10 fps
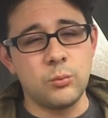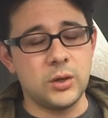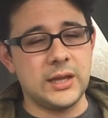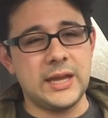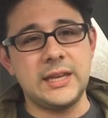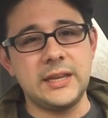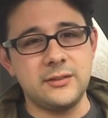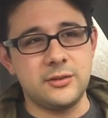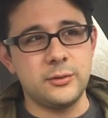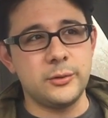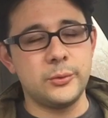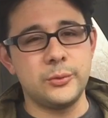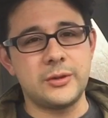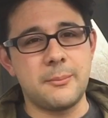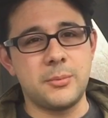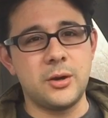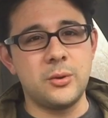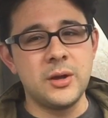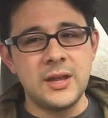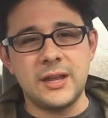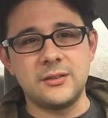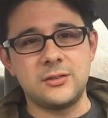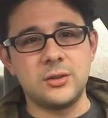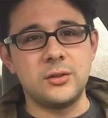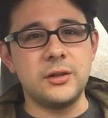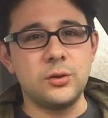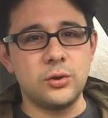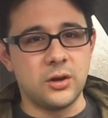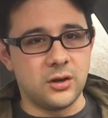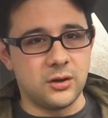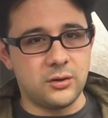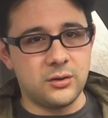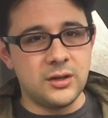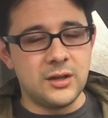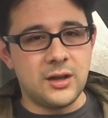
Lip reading: relating to Dumbo, is the little girl,